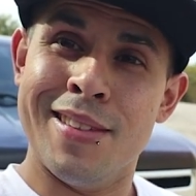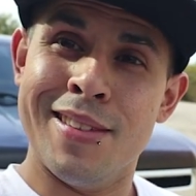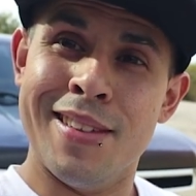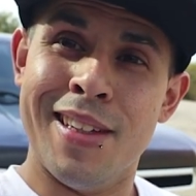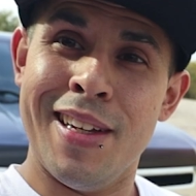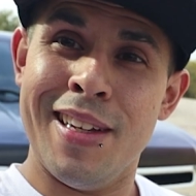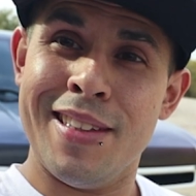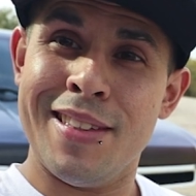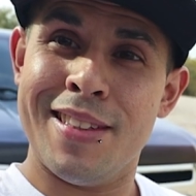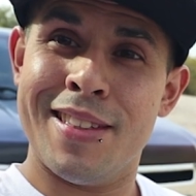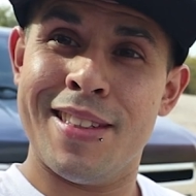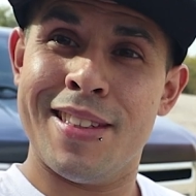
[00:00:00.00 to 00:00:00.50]

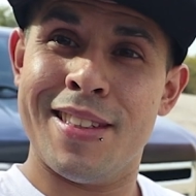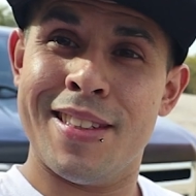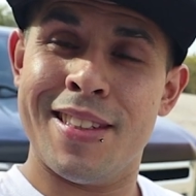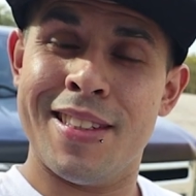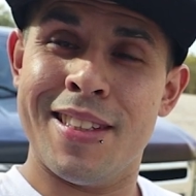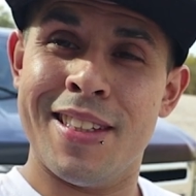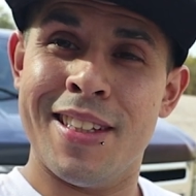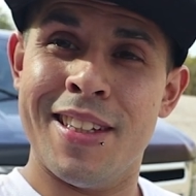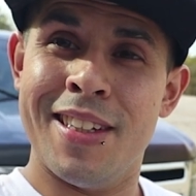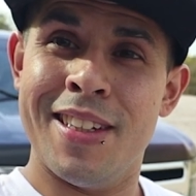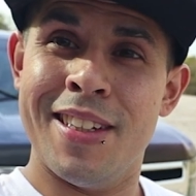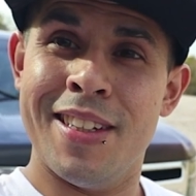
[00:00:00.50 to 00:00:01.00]

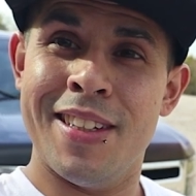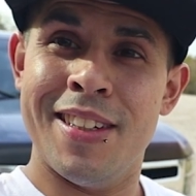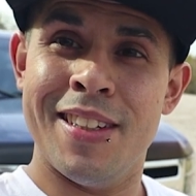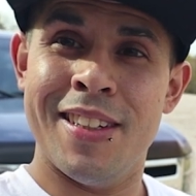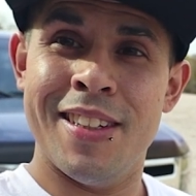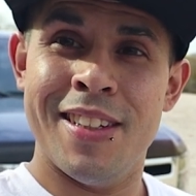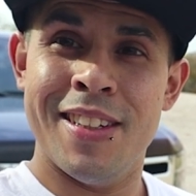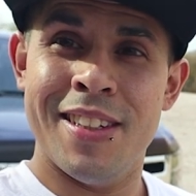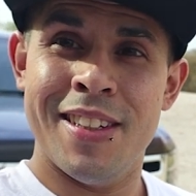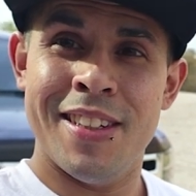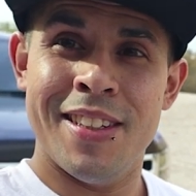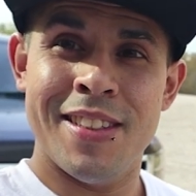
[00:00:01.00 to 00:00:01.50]
let's
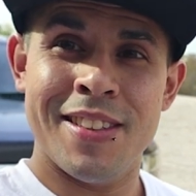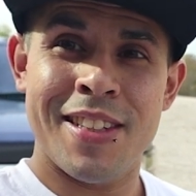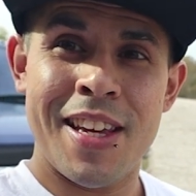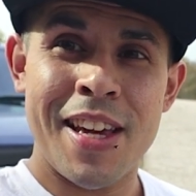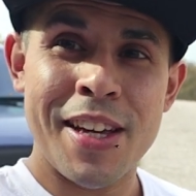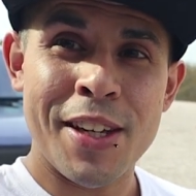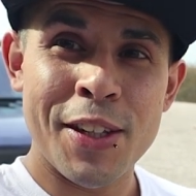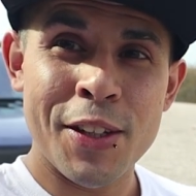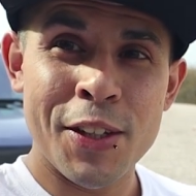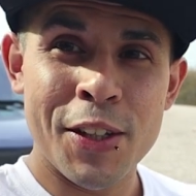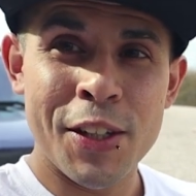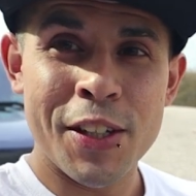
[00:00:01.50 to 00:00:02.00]

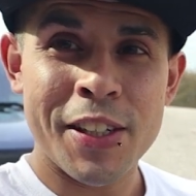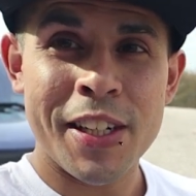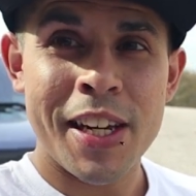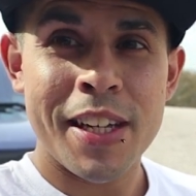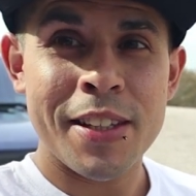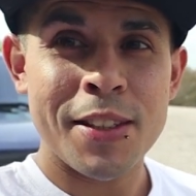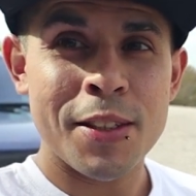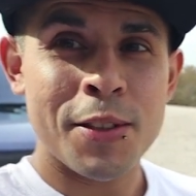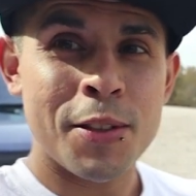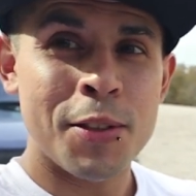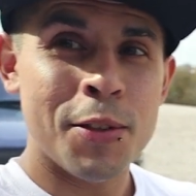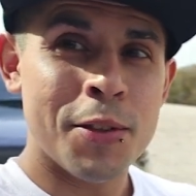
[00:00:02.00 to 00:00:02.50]
take a look
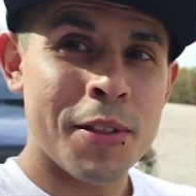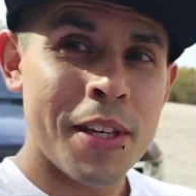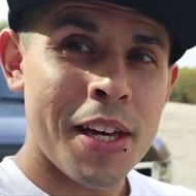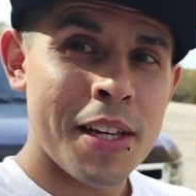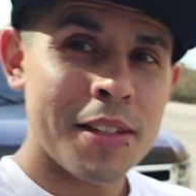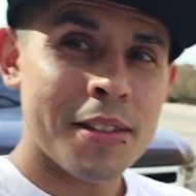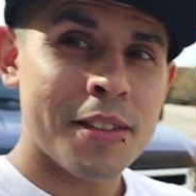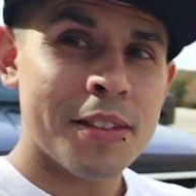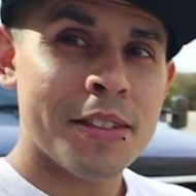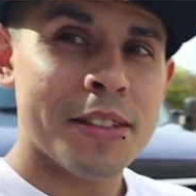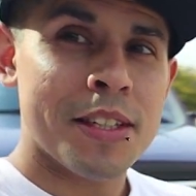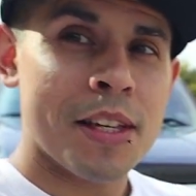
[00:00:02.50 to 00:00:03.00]
at the
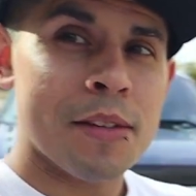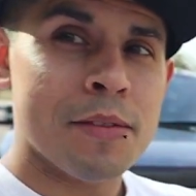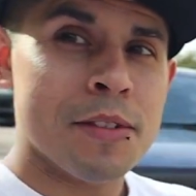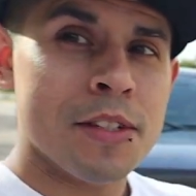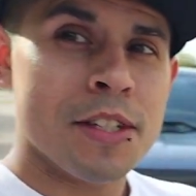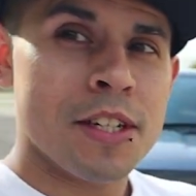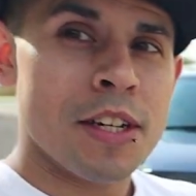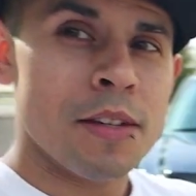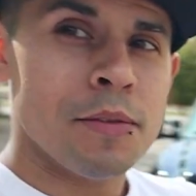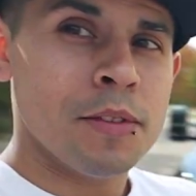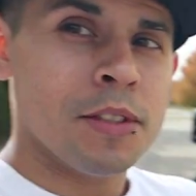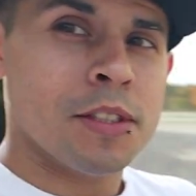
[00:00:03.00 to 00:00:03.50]
2007
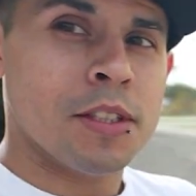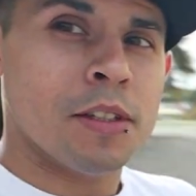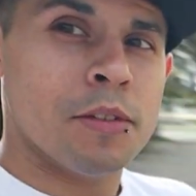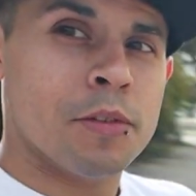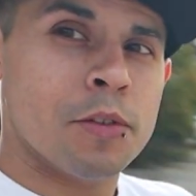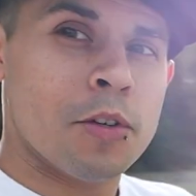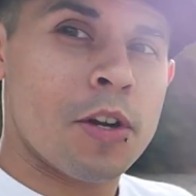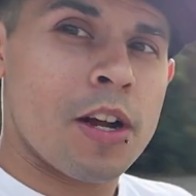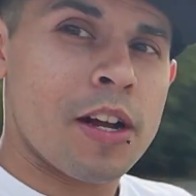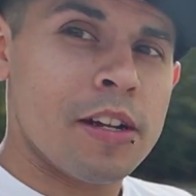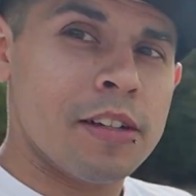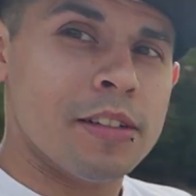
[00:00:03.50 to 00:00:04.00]
Chevy
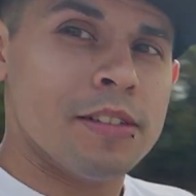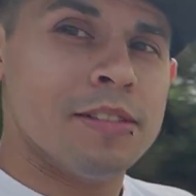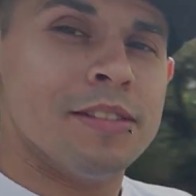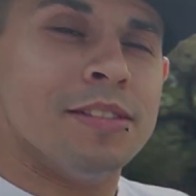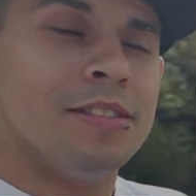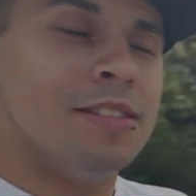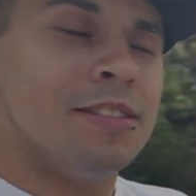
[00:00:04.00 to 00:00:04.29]
Silverado.